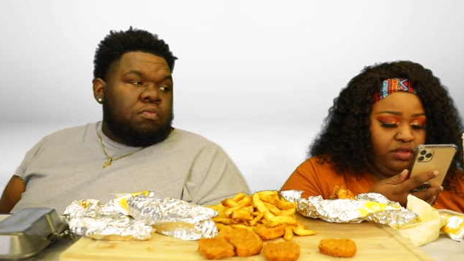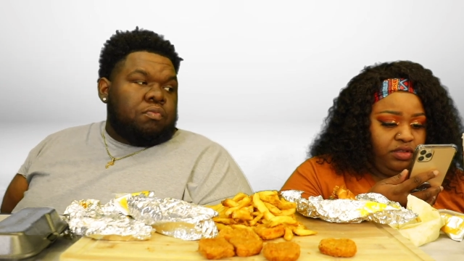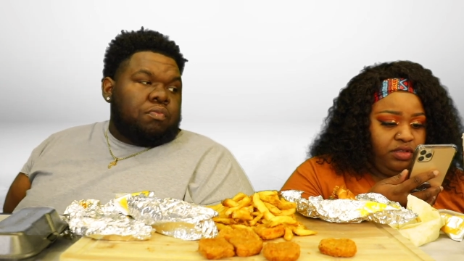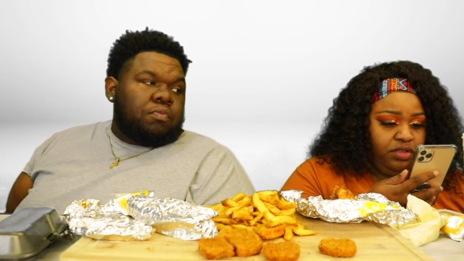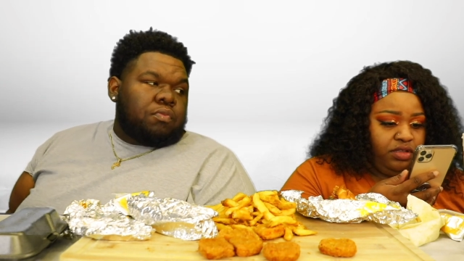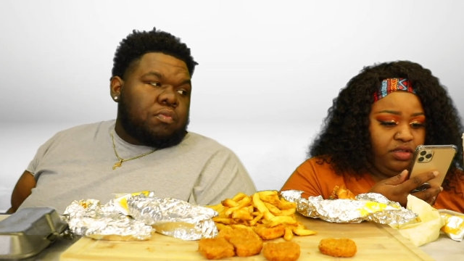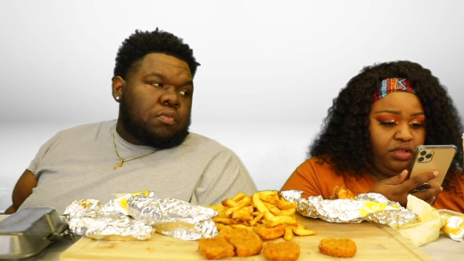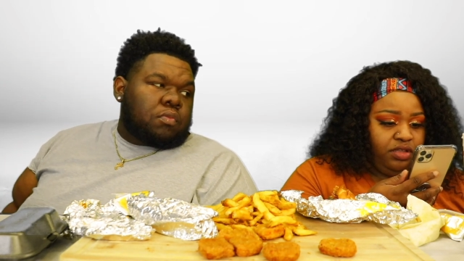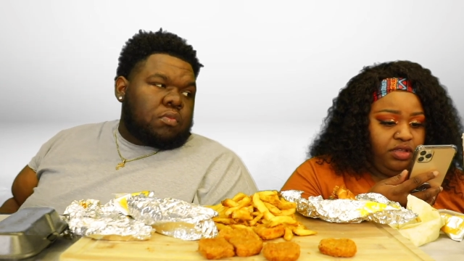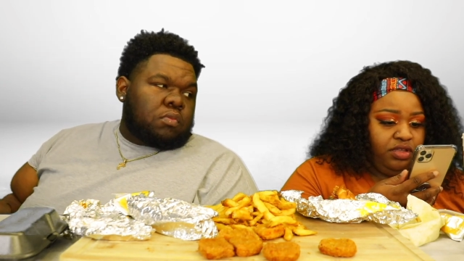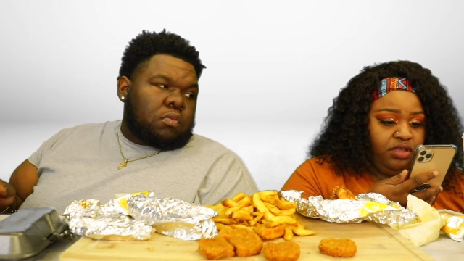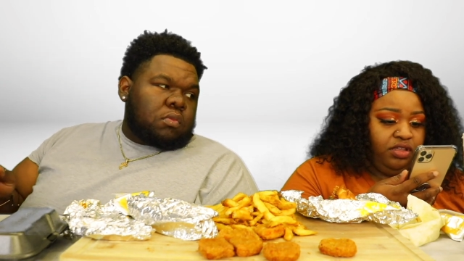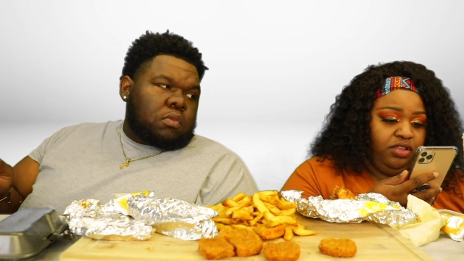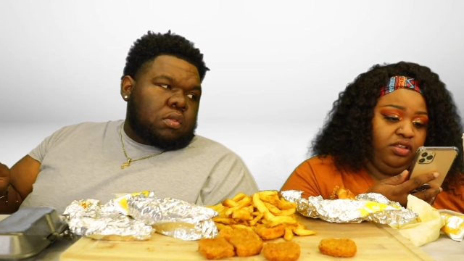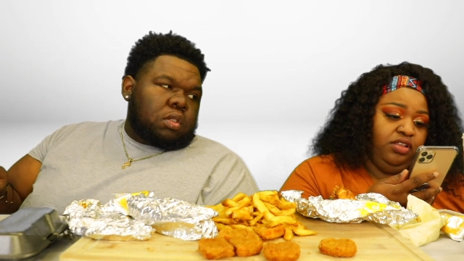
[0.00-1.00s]
Speaker 1: Uh,
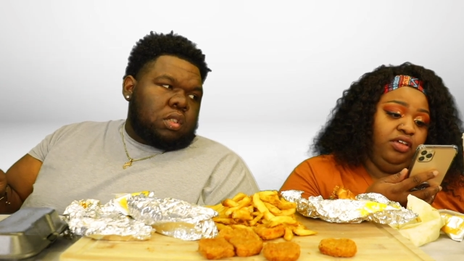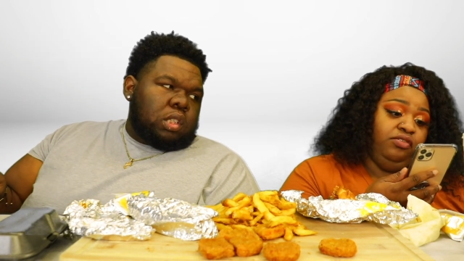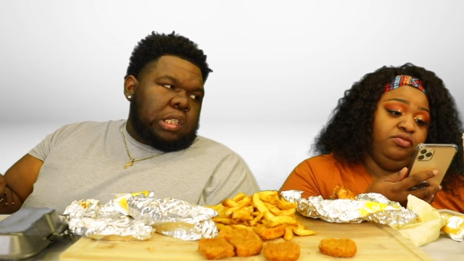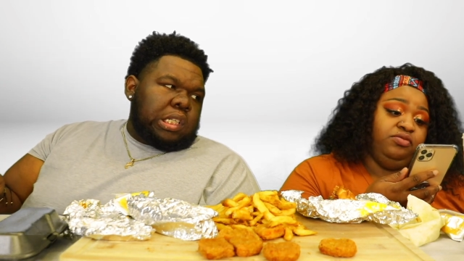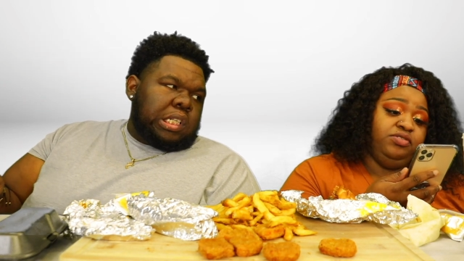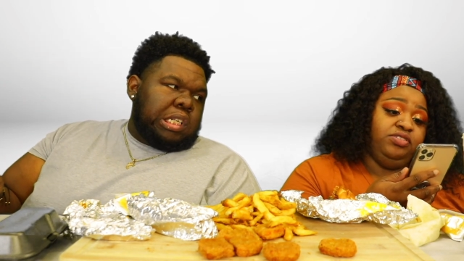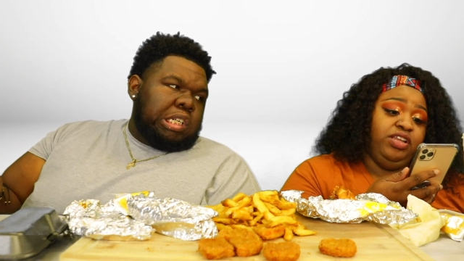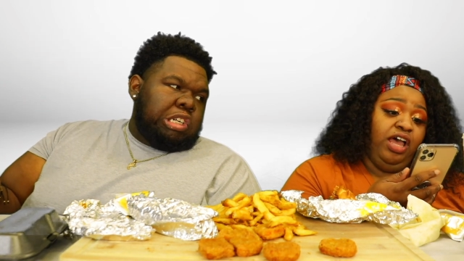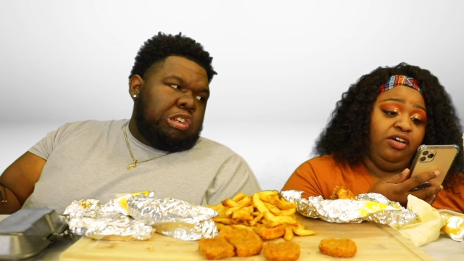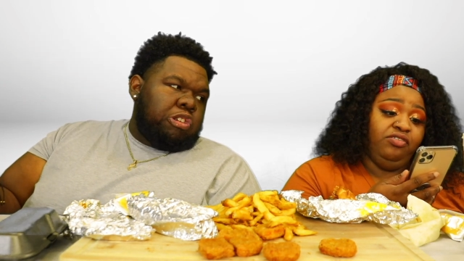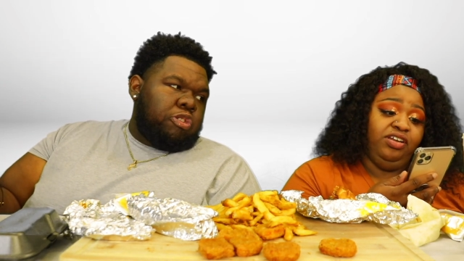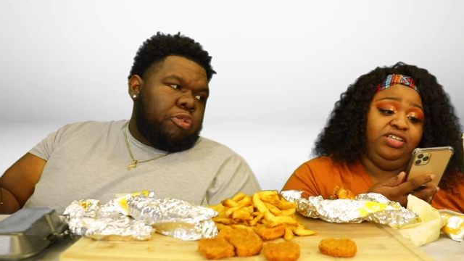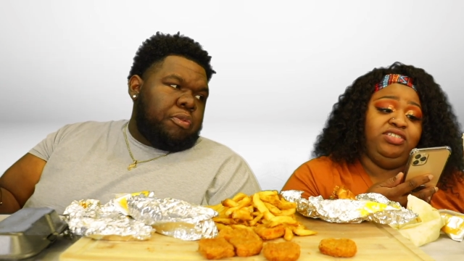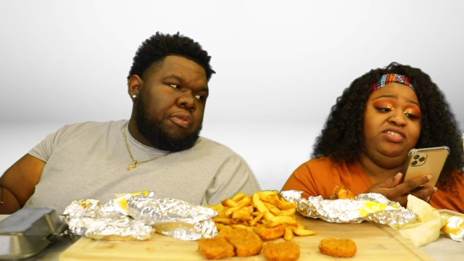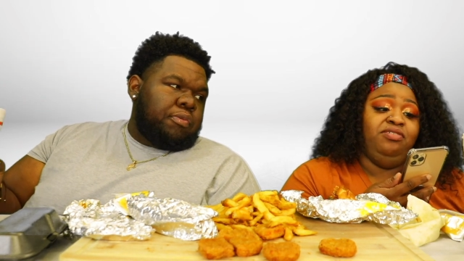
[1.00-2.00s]
it was
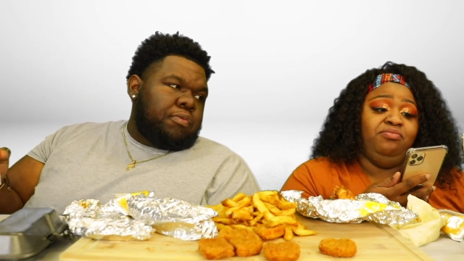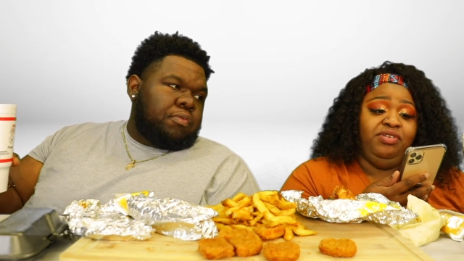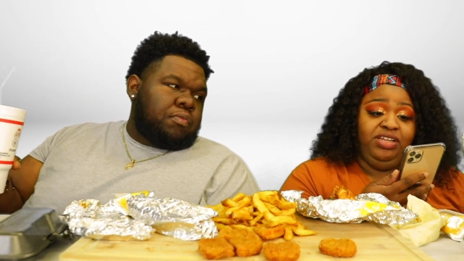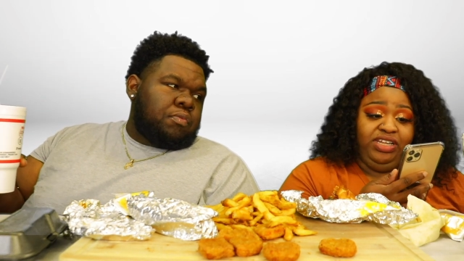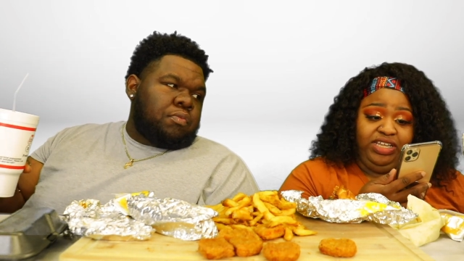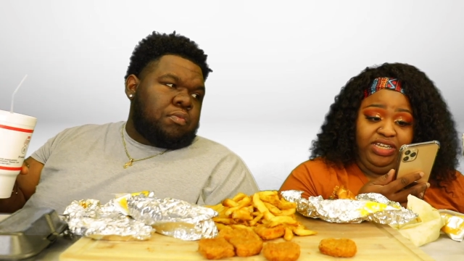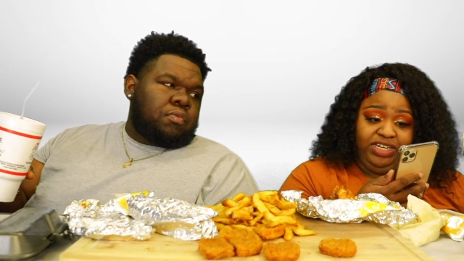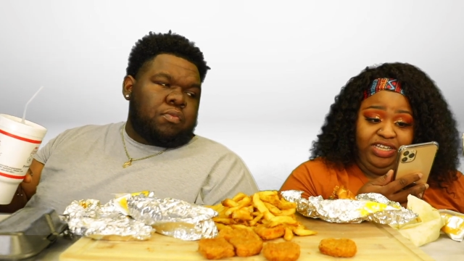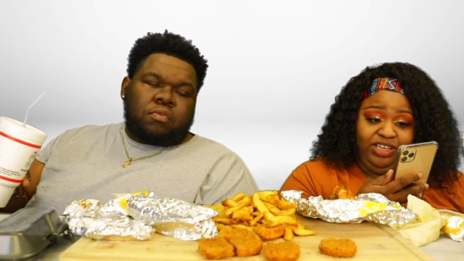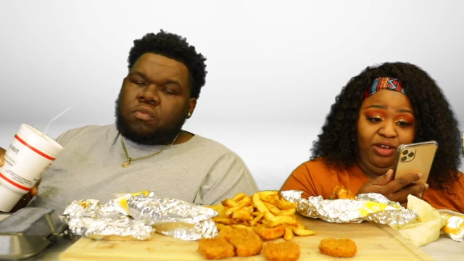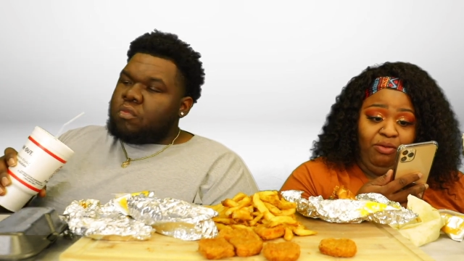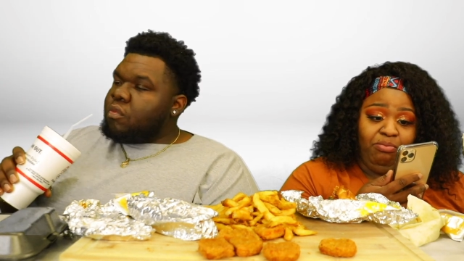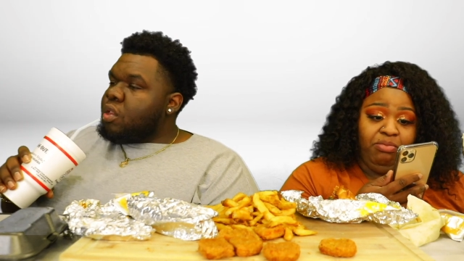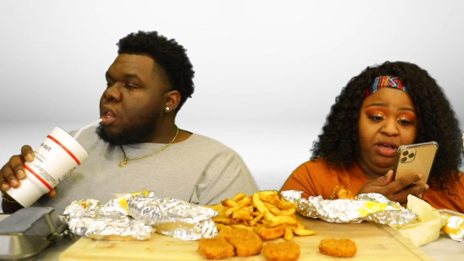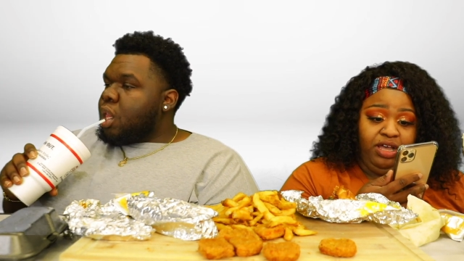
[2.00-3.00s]
known as the
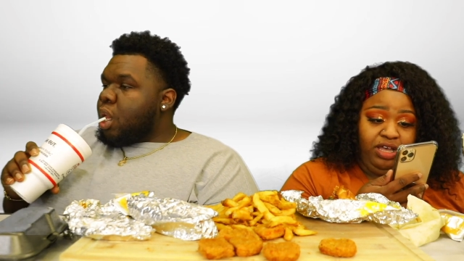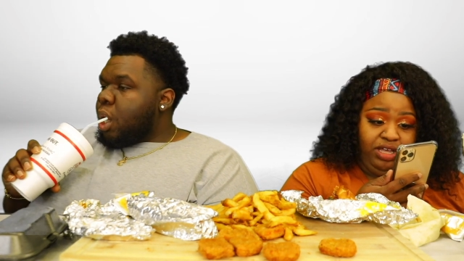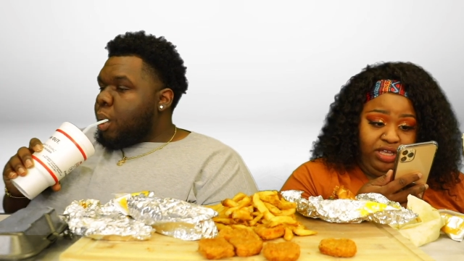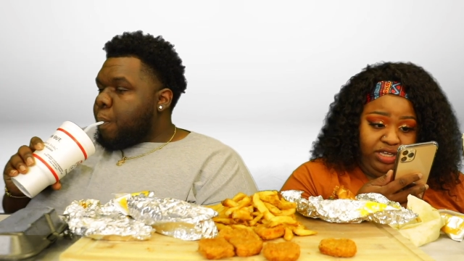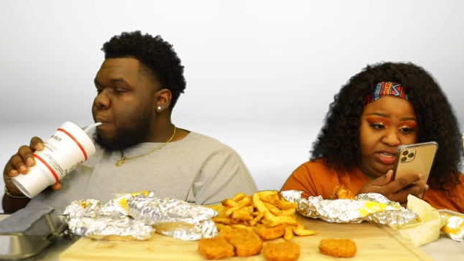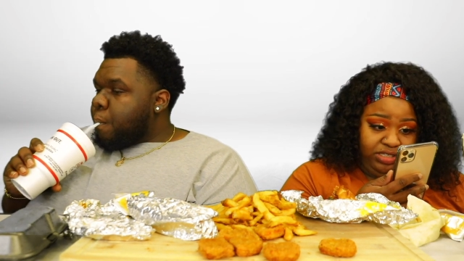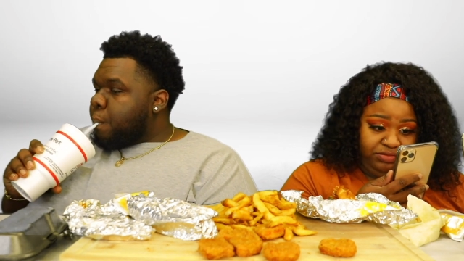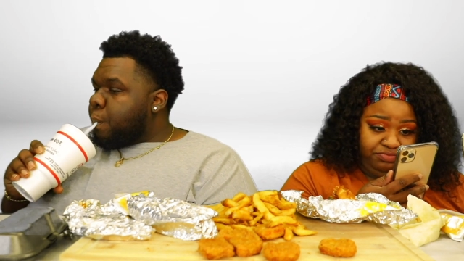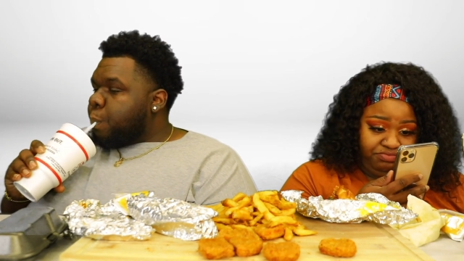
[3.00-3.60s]
millennial bug.